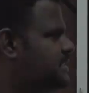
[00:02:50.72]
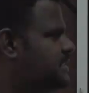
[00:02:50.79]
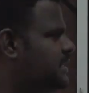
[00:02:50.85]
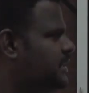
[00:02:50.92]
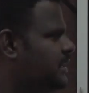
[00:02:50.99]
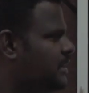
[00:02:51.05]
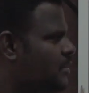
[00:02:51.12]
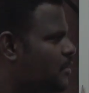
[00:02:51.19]
is
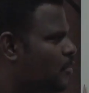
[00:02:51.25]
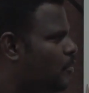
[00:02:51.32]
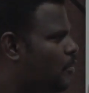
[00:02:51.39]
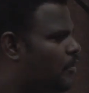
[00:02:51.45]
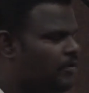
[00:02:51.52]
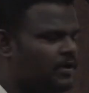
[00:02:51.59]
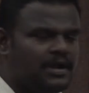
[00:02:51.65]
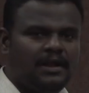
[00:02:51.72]
the
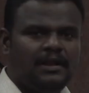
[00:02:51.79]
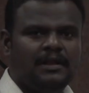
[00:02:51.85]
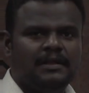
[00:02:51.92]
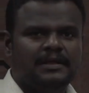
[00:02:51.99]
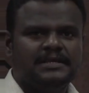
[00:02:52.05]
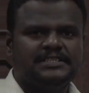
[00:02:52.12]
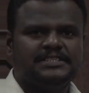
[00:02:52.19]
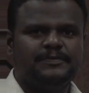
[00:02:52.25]
overall
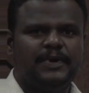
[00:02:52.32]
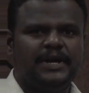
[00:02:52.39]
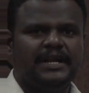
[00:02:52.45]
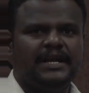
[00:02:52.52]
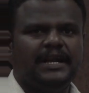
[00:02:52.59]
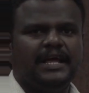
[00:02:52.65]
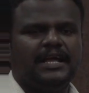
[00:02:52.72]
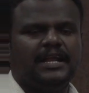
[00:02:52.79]

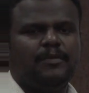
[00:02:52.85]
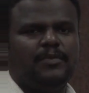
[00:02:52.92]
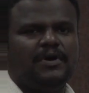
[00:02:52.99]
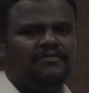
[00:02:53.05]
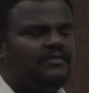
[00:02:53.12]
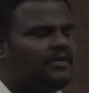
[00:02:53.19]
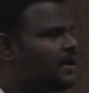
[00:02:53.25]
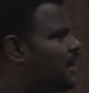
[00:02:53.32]
schematic diagram
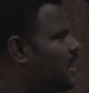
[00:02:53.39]
of